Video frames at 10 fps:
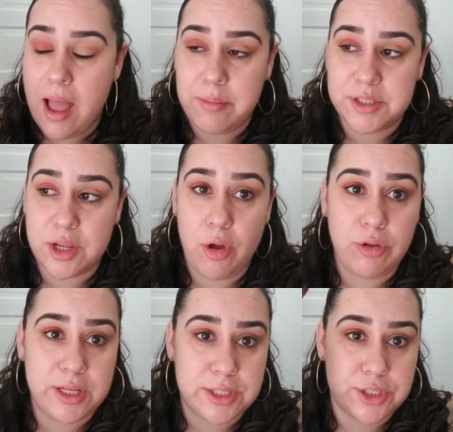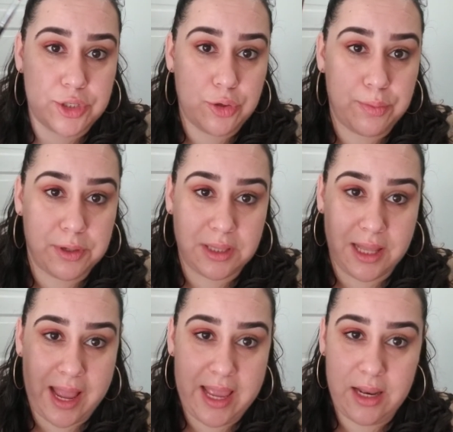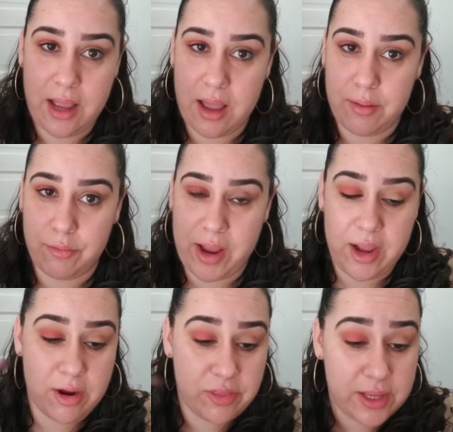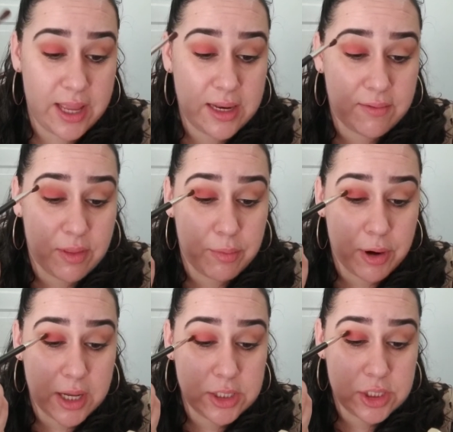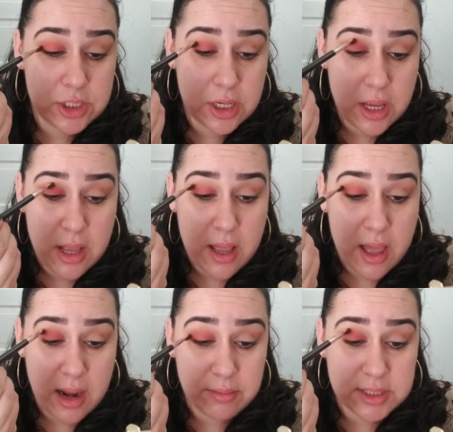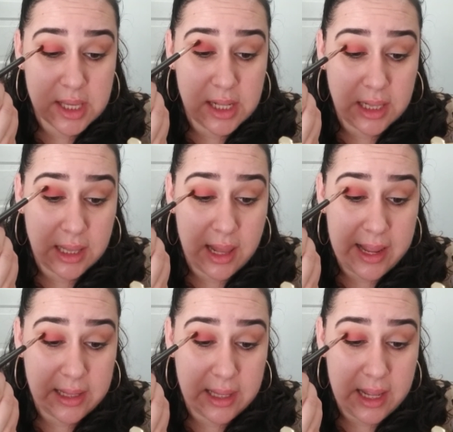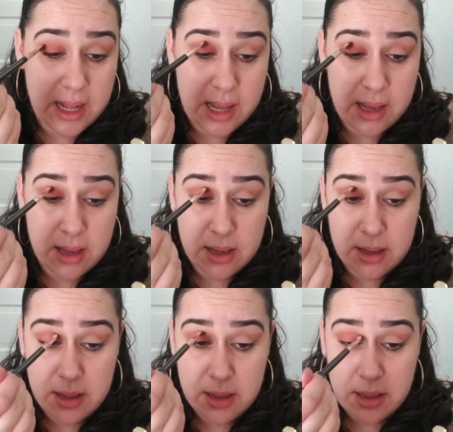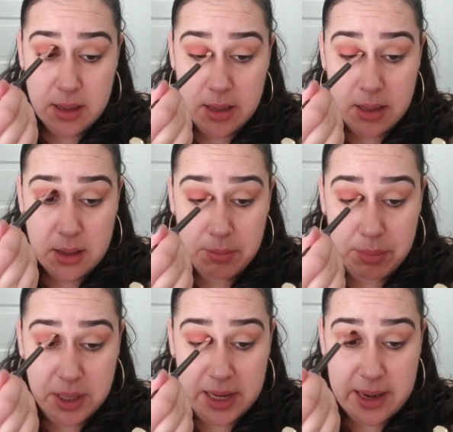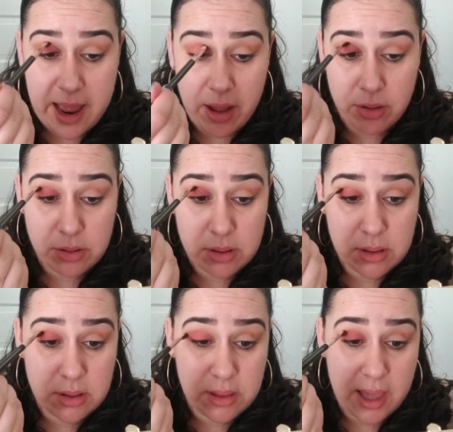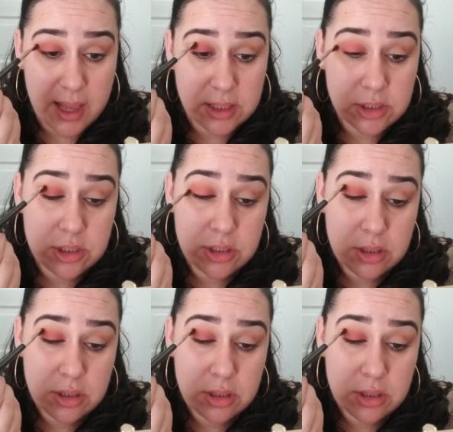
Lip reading: I'm just gonna hold it super light right here at the end of the brush. I'm just gonna lightly blend out the edge.